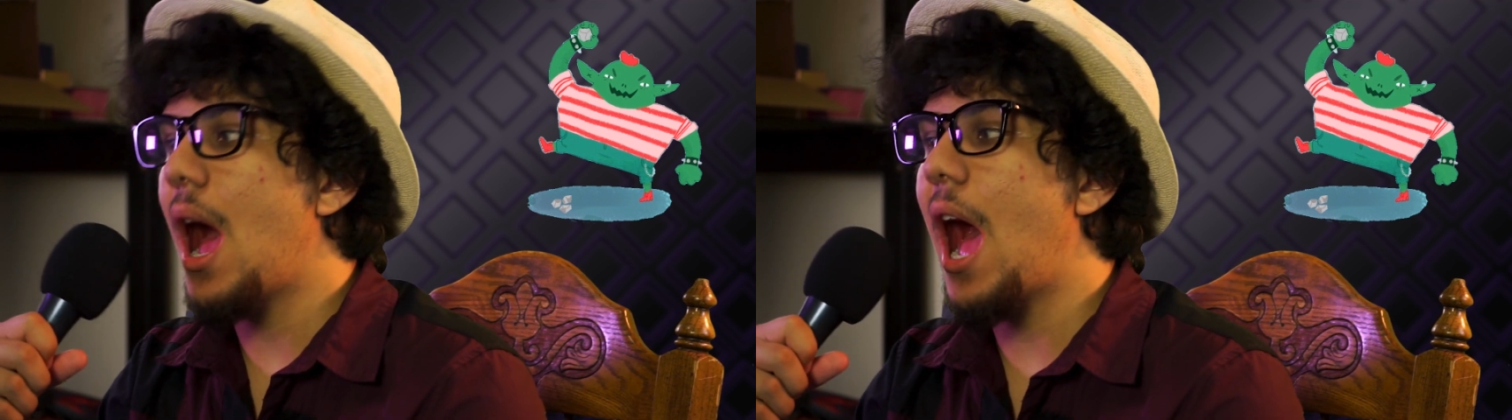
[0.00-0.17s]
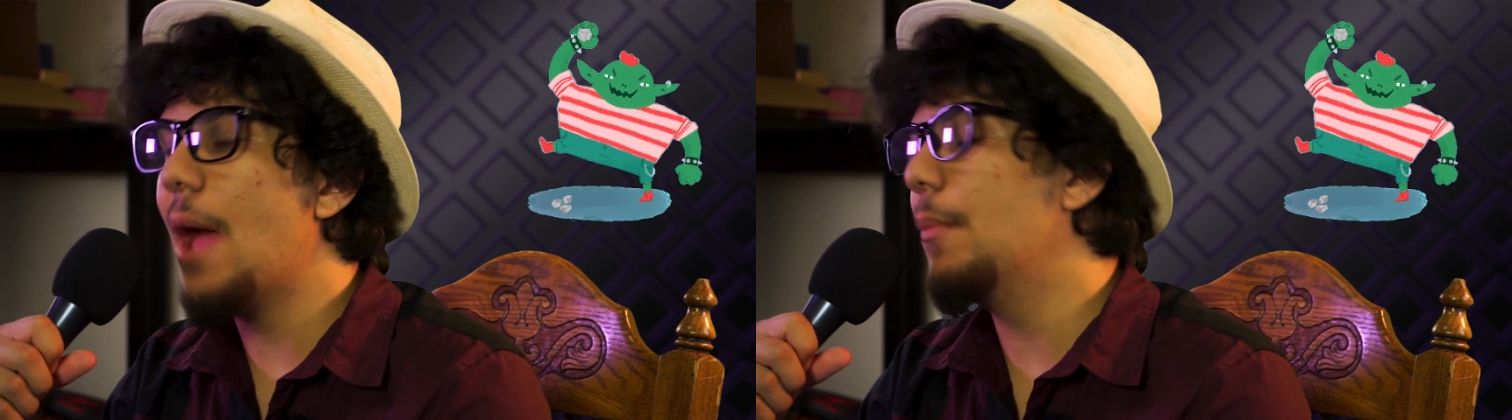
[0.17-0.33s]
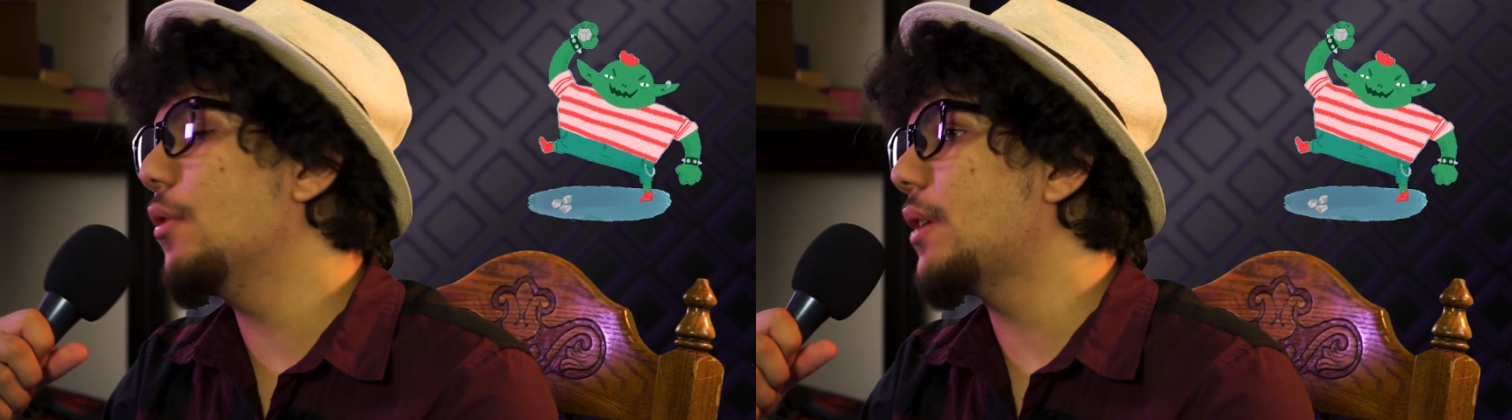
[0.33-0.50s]

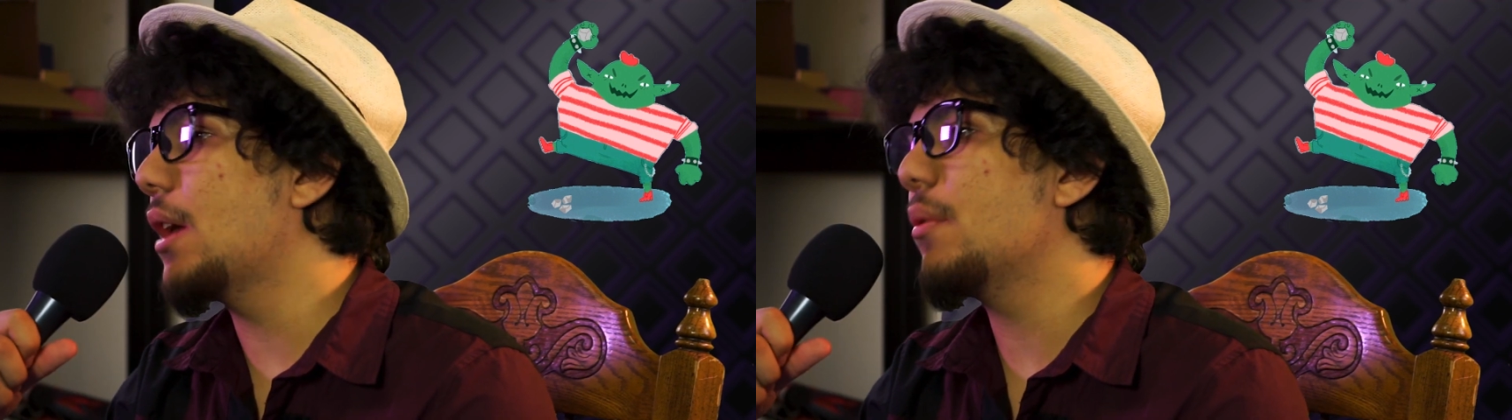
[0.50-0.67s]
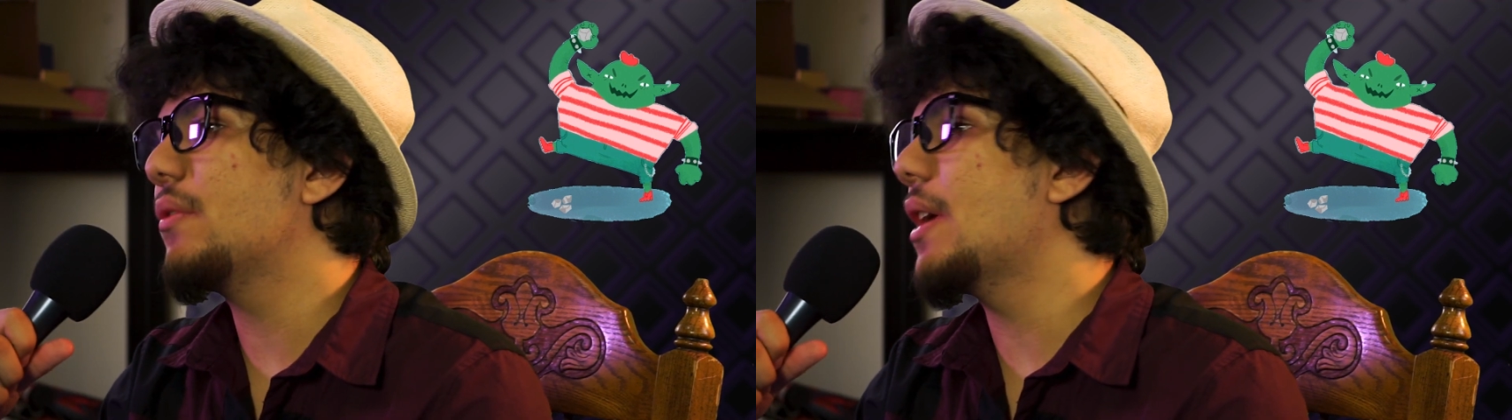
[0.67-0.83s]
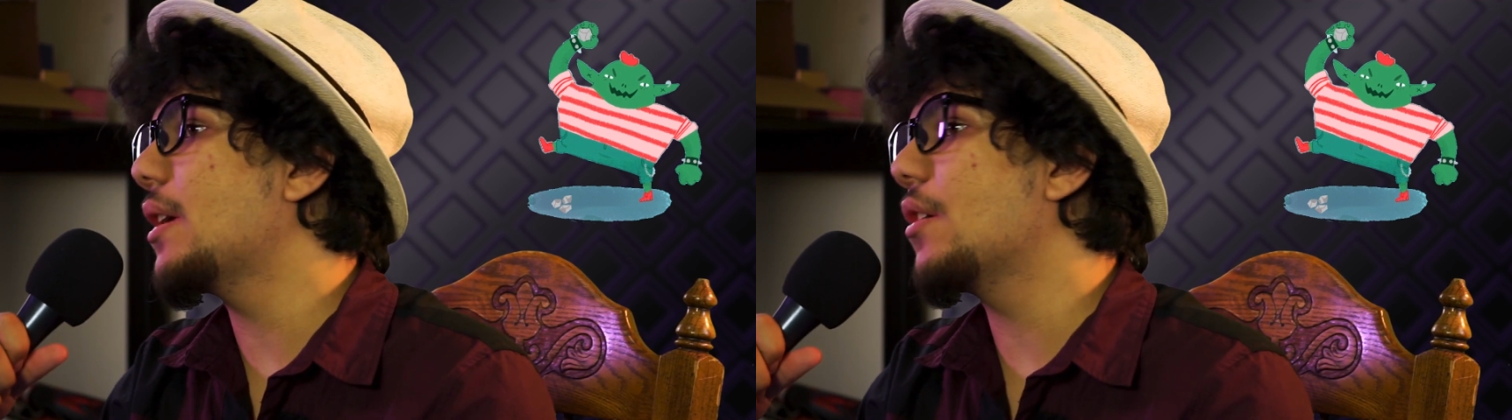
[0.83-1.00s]
I'm okay
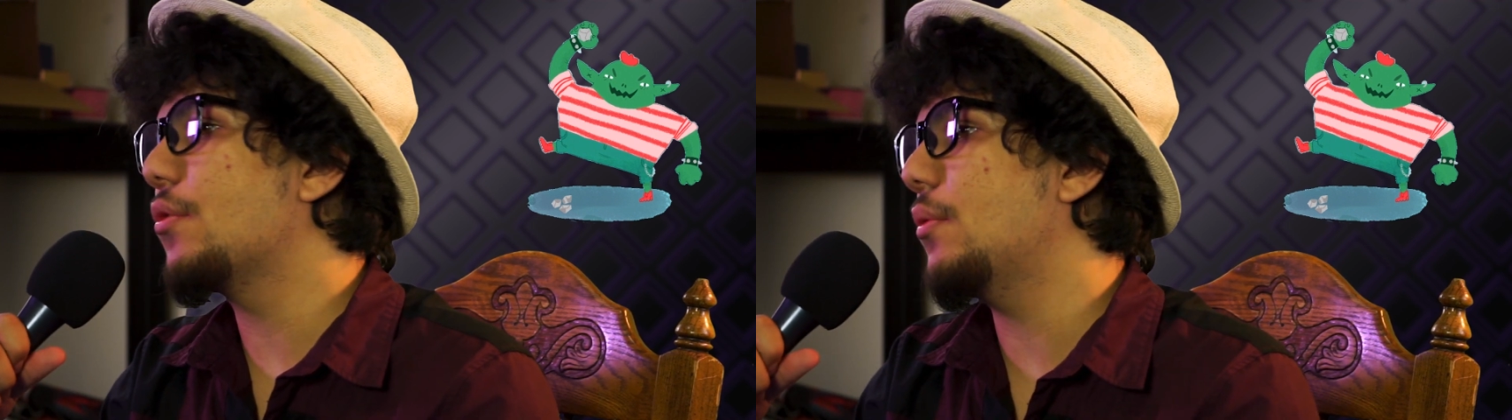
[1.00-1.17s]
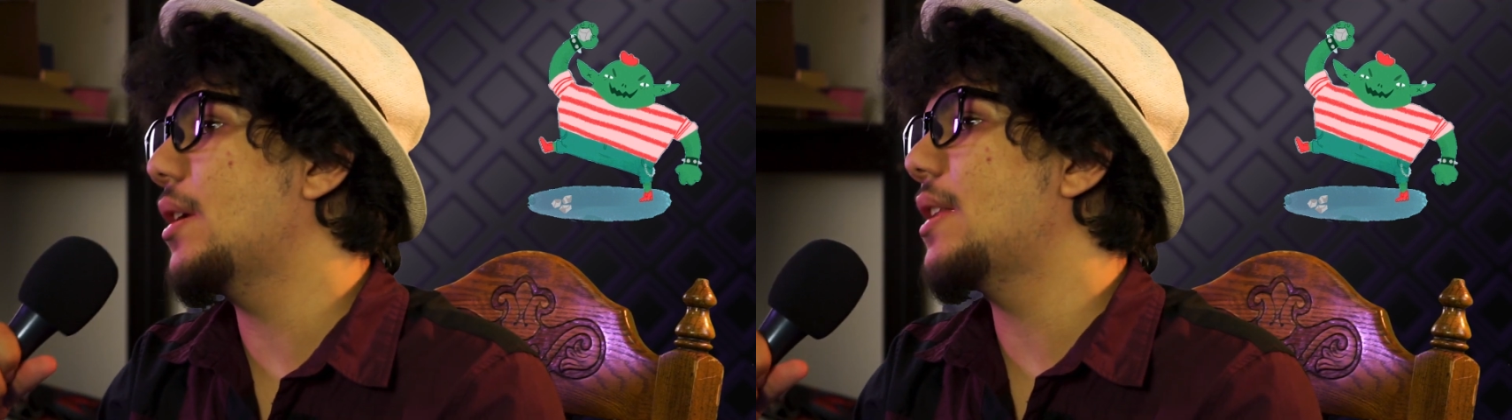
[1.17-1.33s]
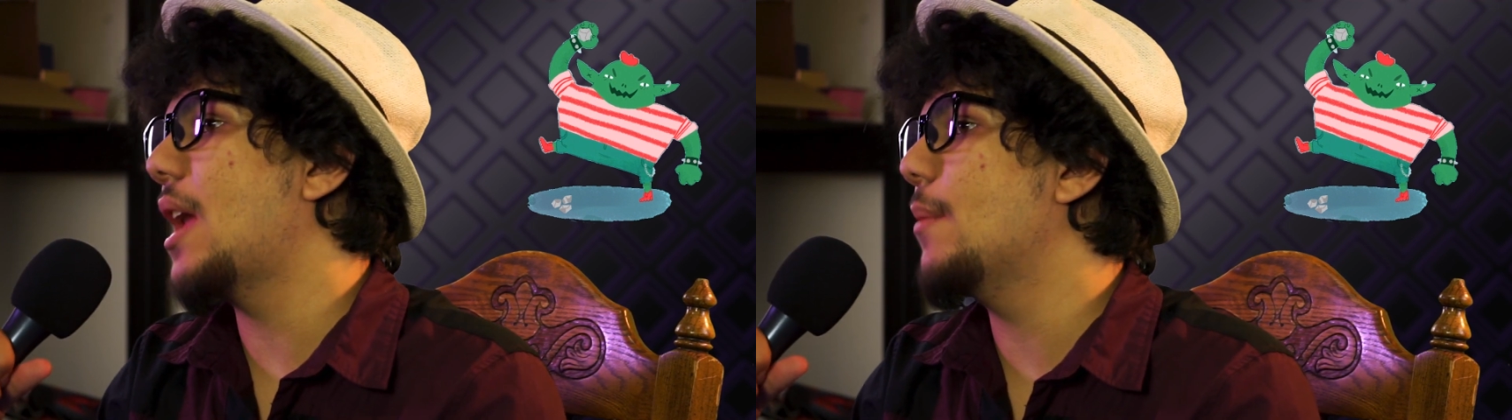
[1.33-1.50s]
with taking
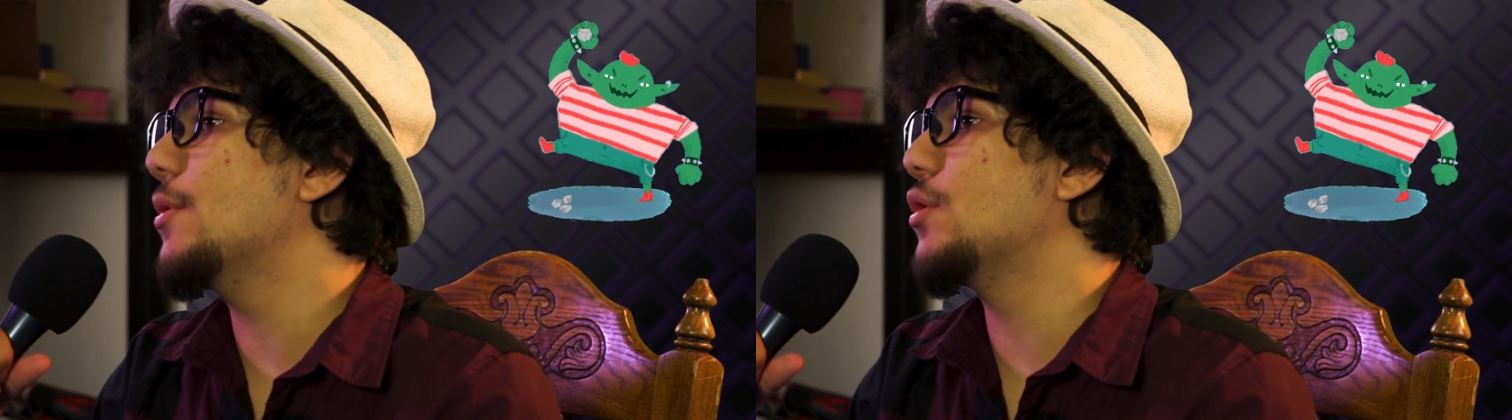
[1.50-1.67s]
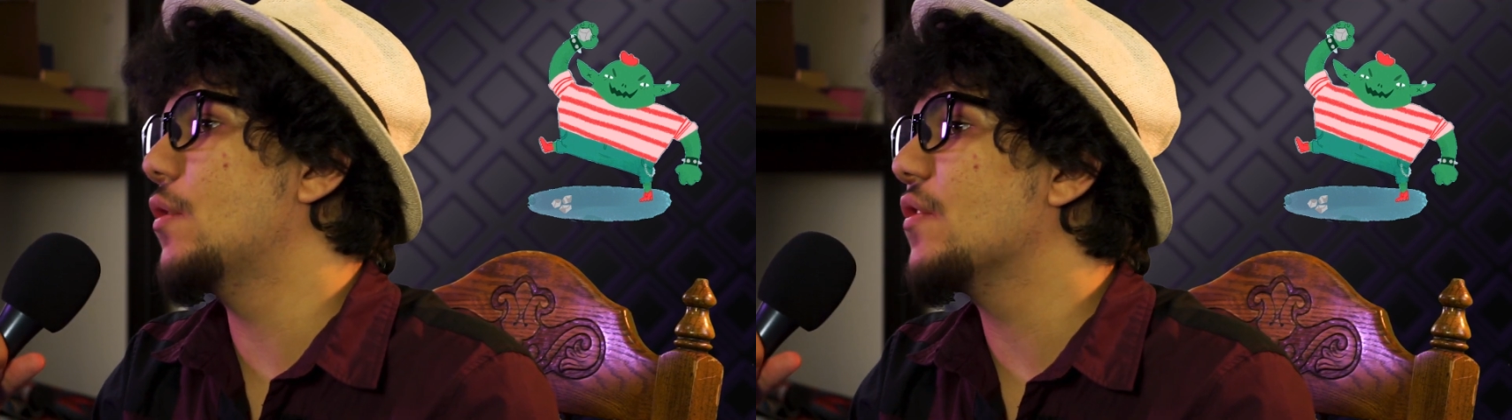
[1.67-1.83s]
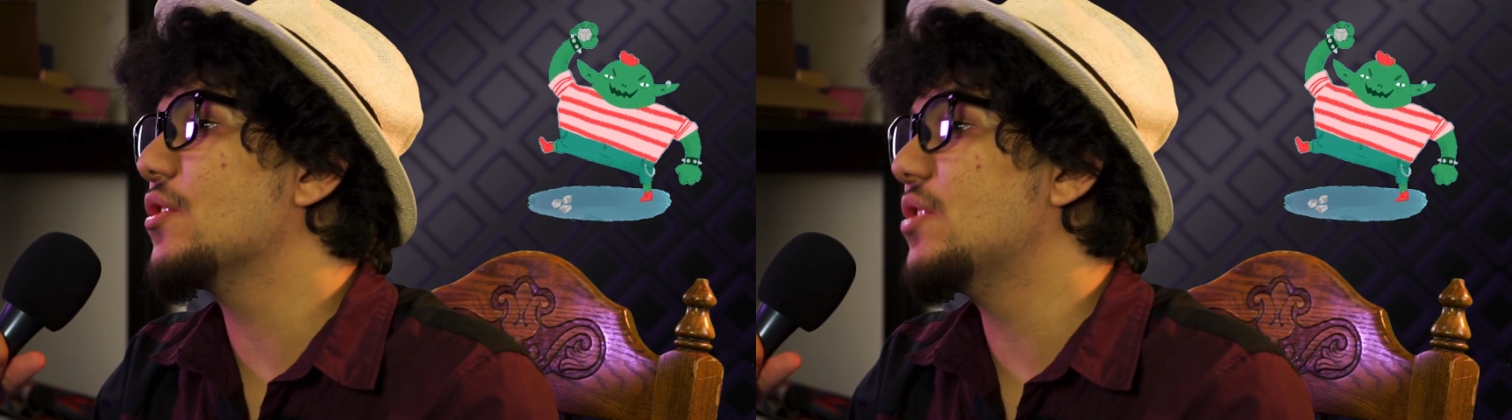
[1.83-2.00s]
3 damage
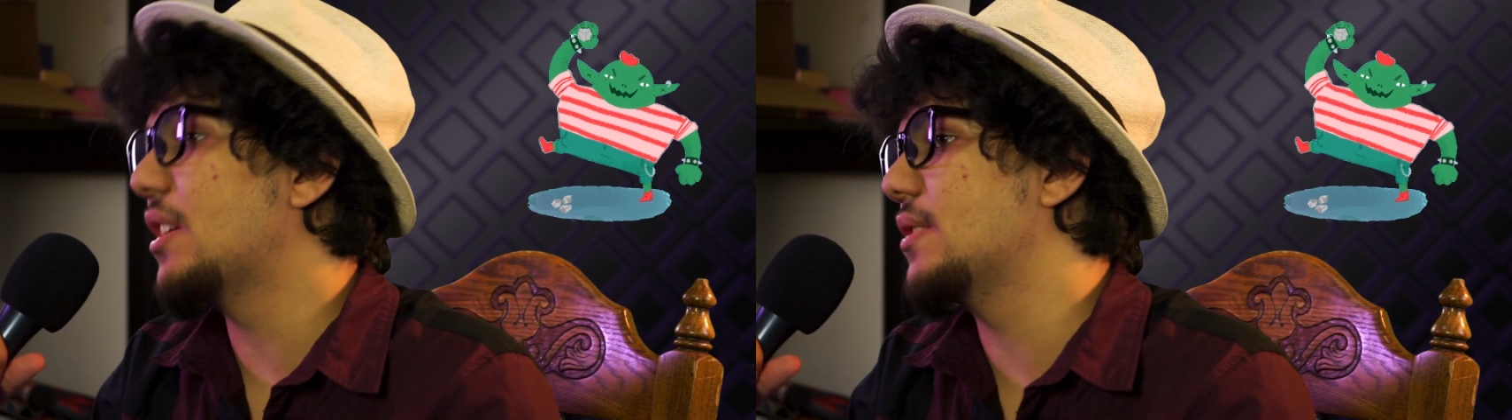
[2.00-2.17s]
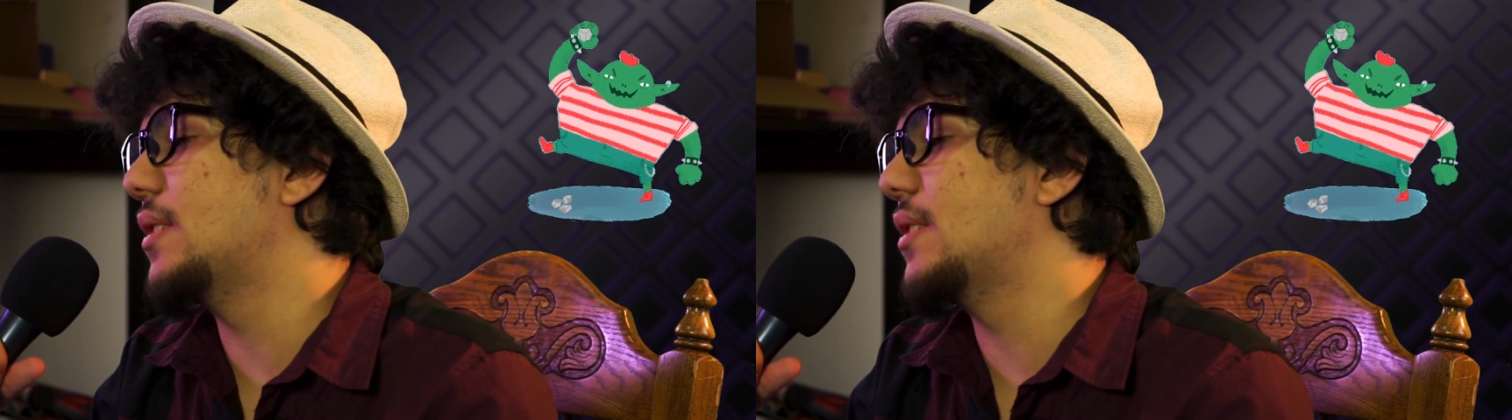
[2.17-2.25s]
over 6